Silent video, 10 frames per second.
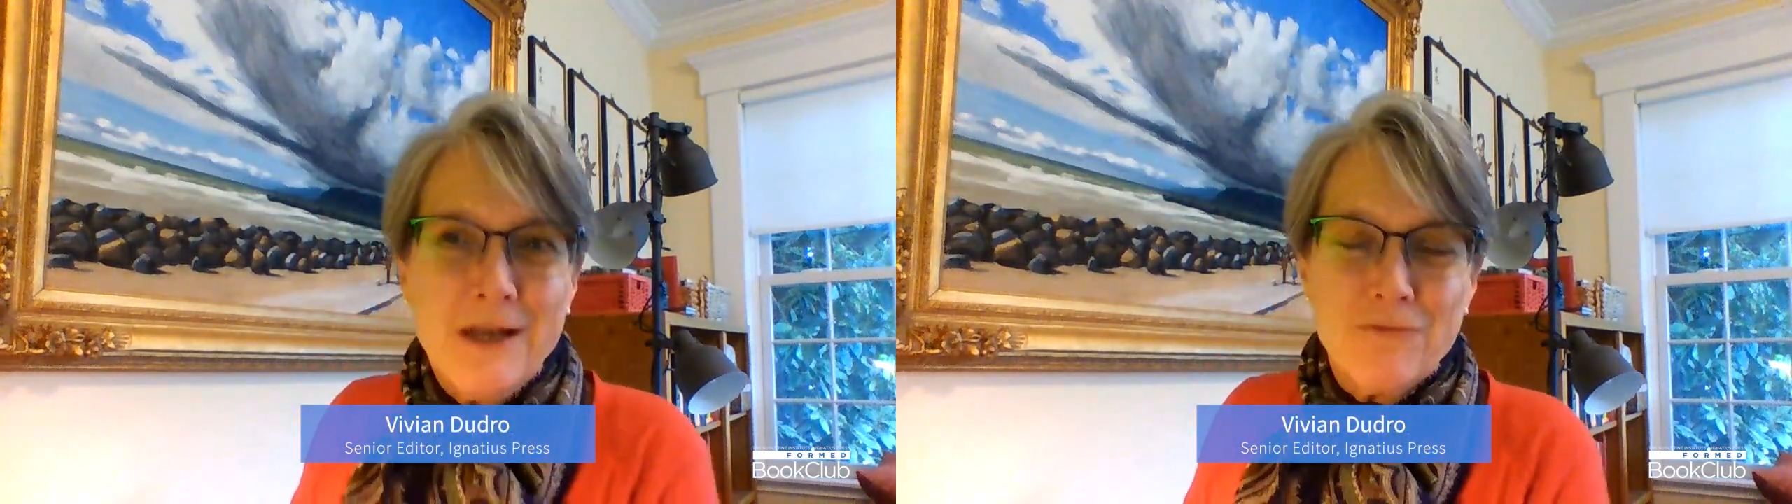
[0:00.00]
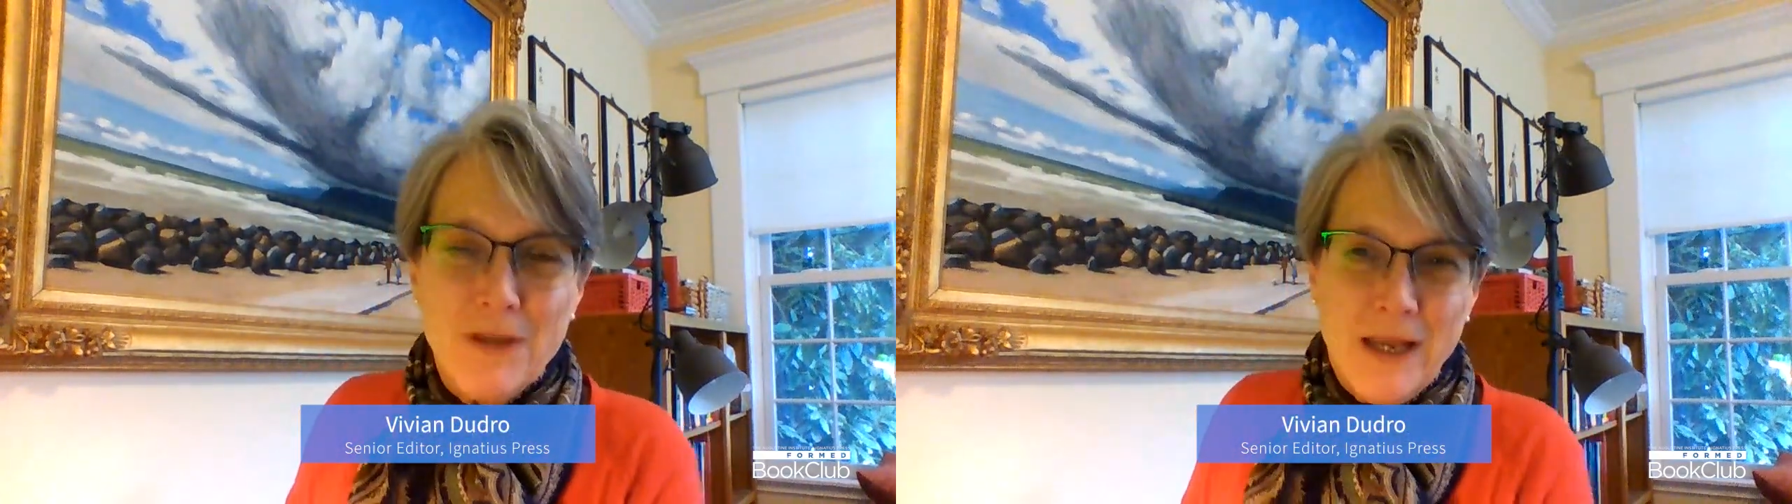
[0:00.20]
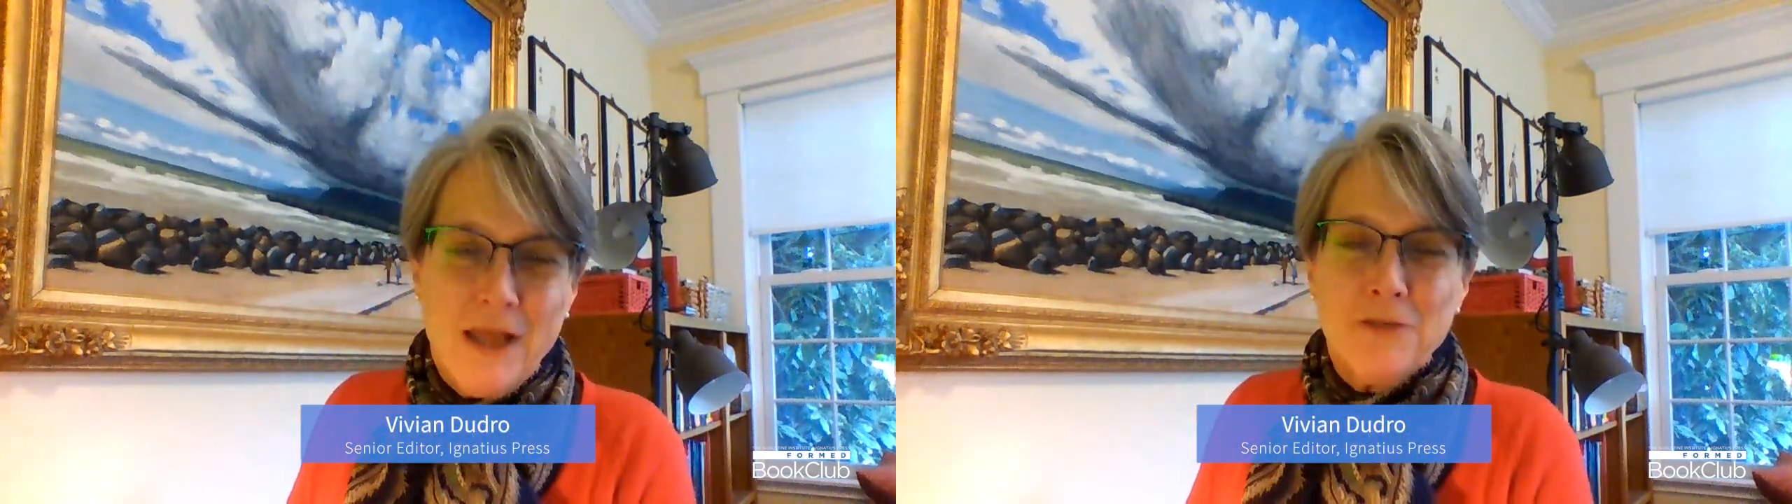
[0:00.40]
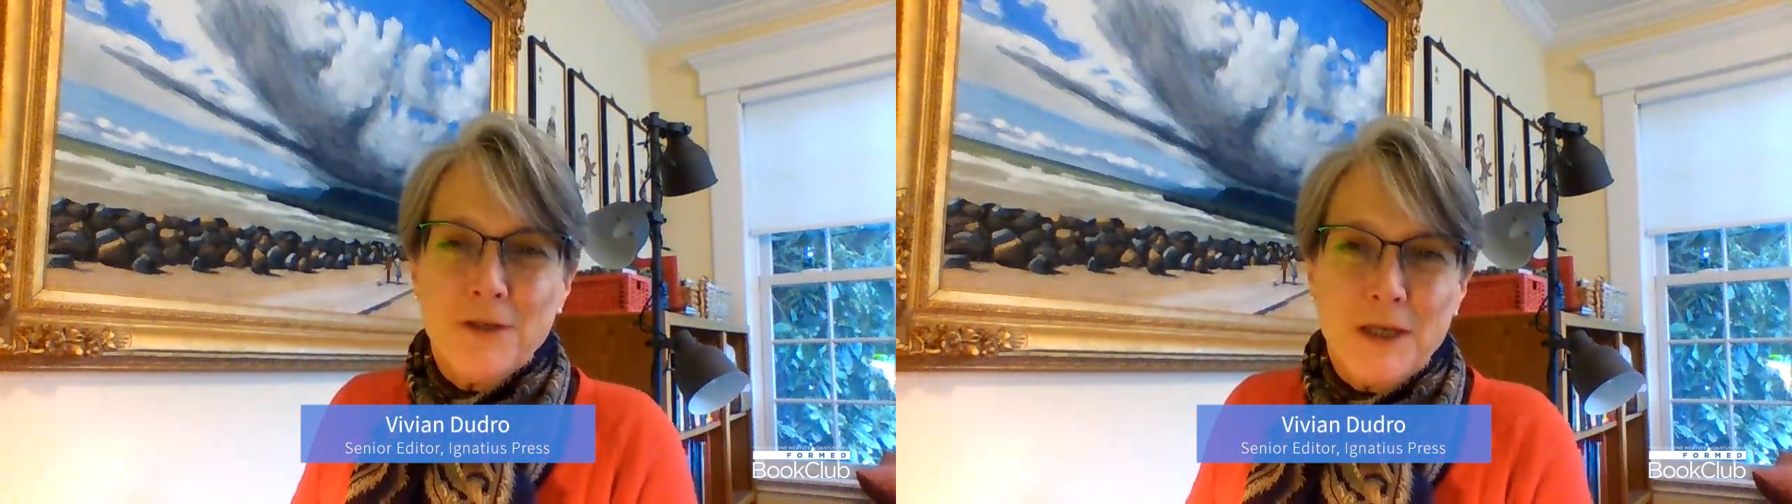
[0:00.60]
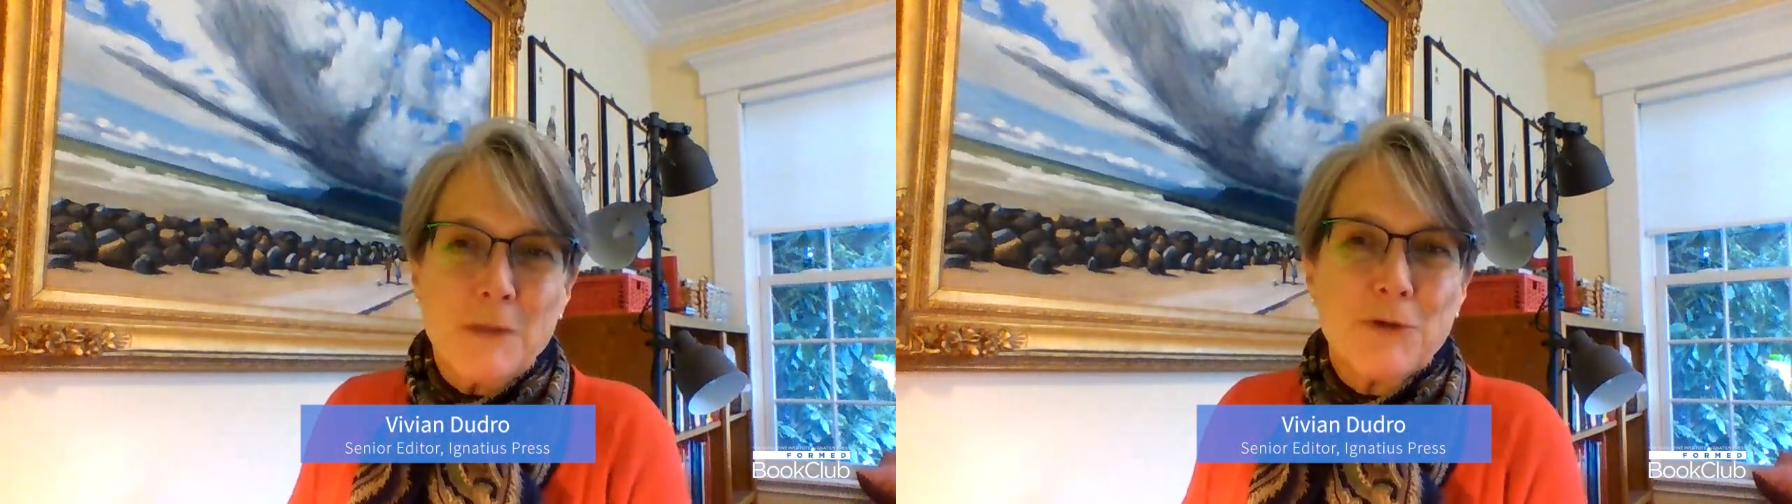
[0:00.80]
of the
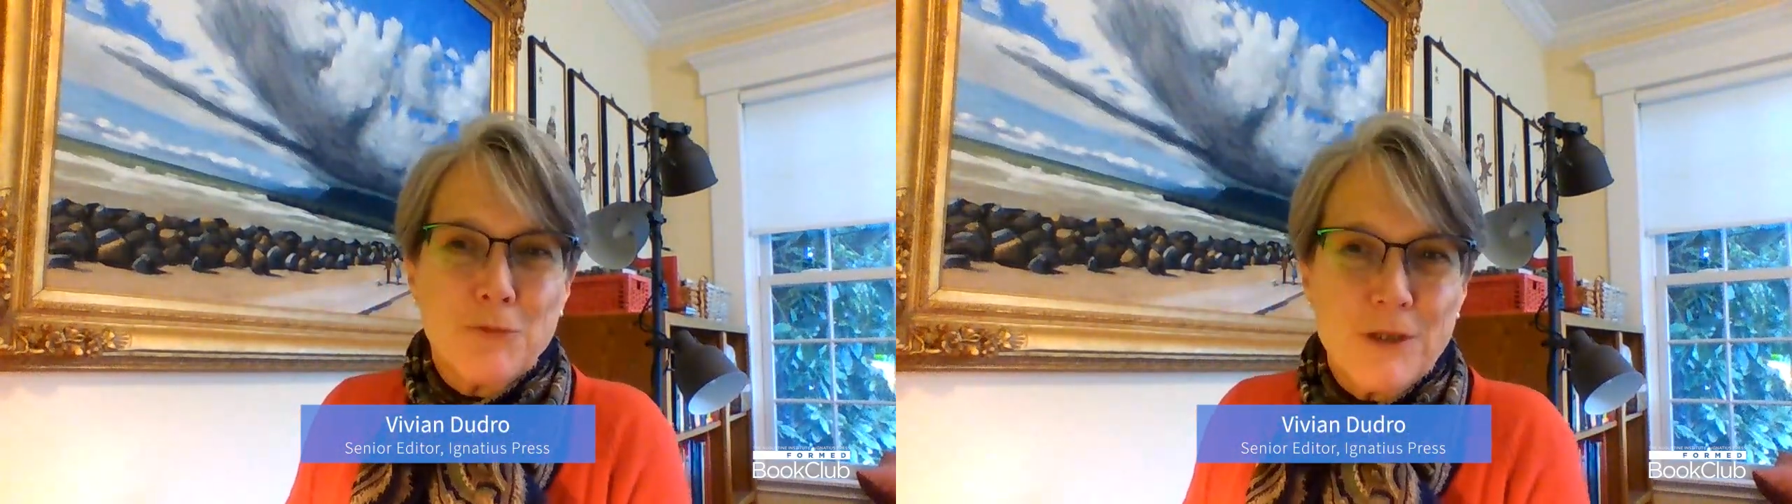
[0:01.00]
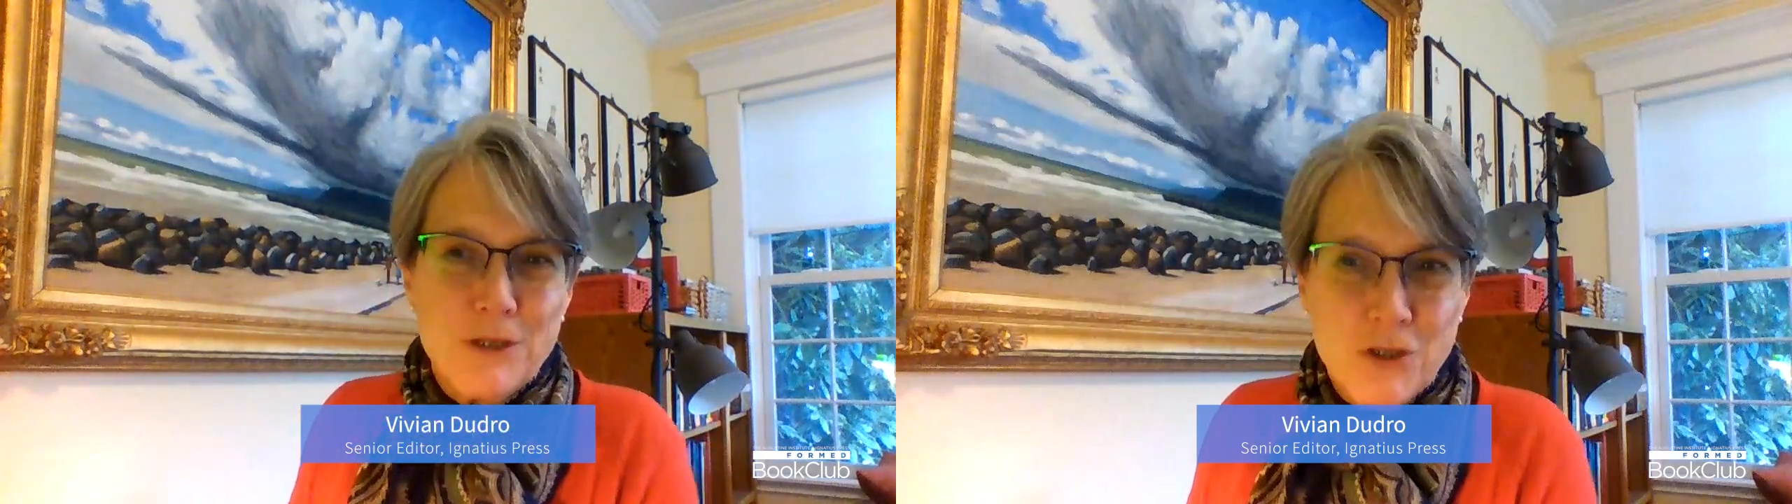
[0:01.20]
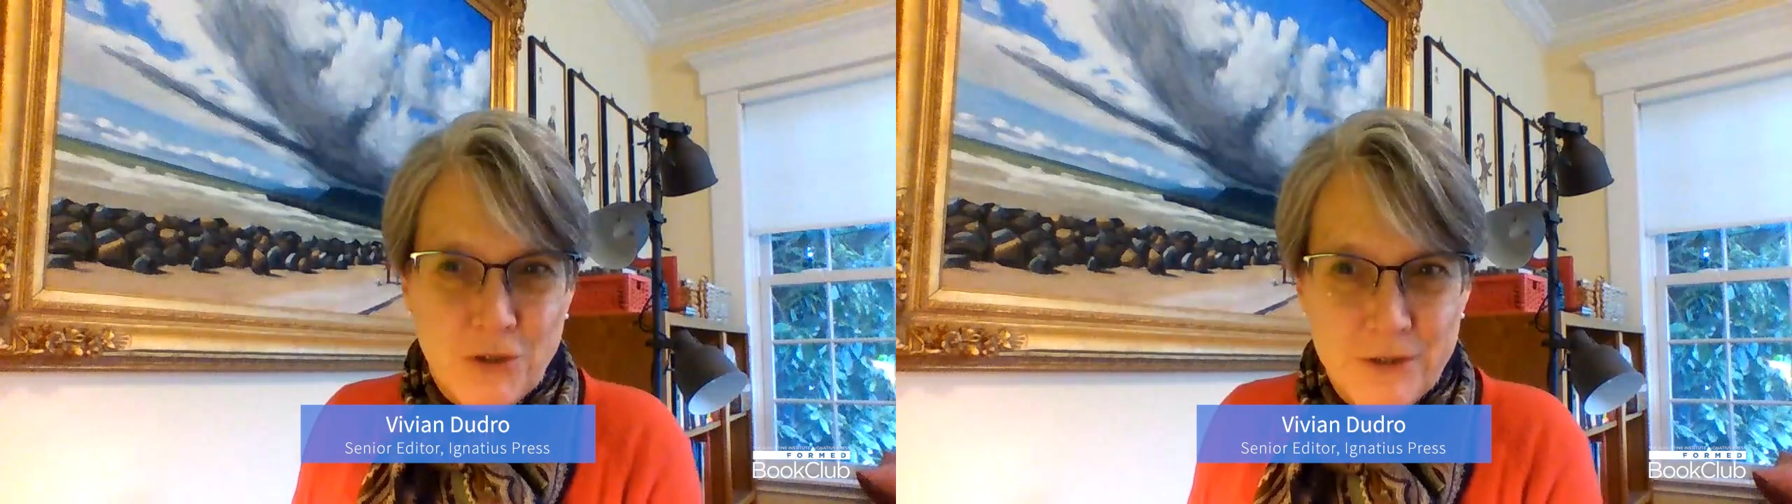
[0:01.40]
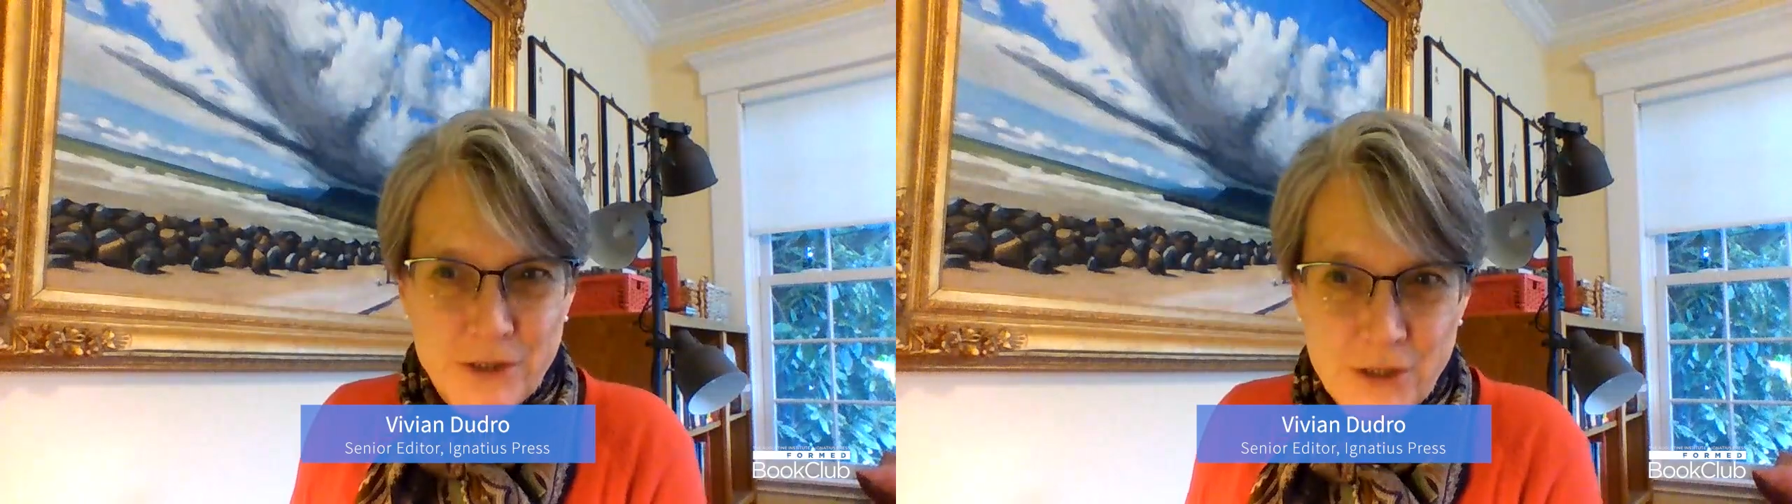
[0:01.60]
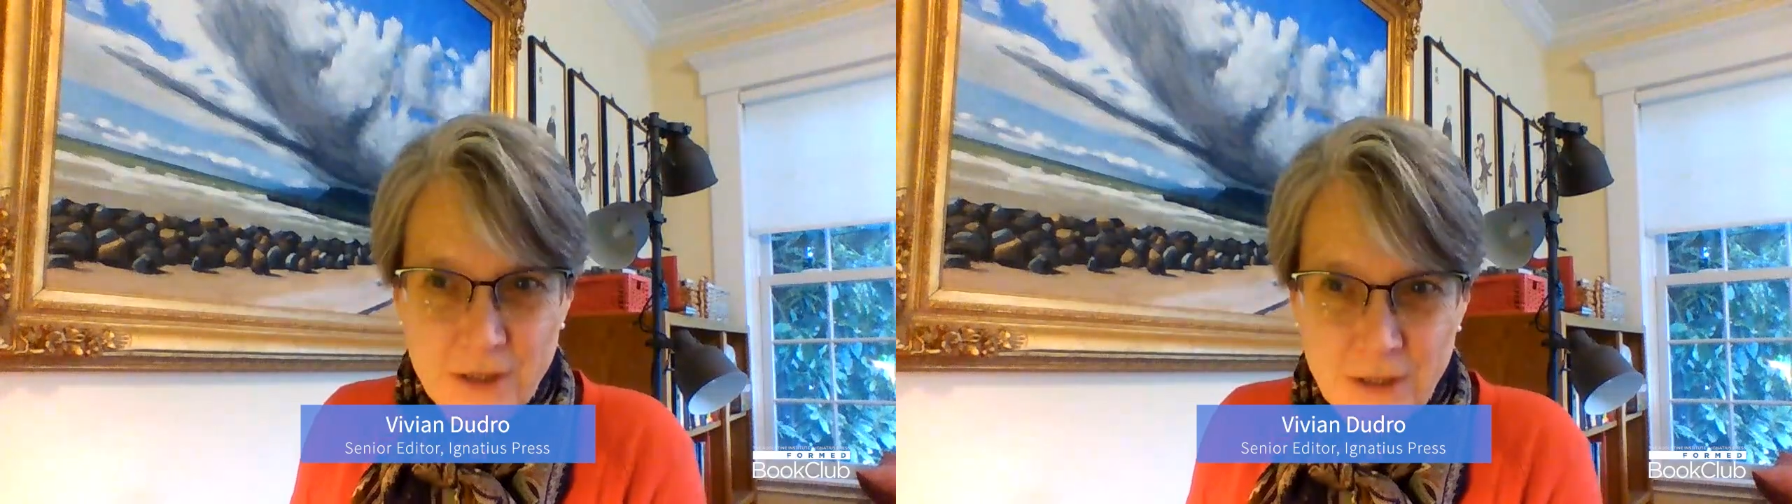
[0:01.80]
Catholic immigrant church.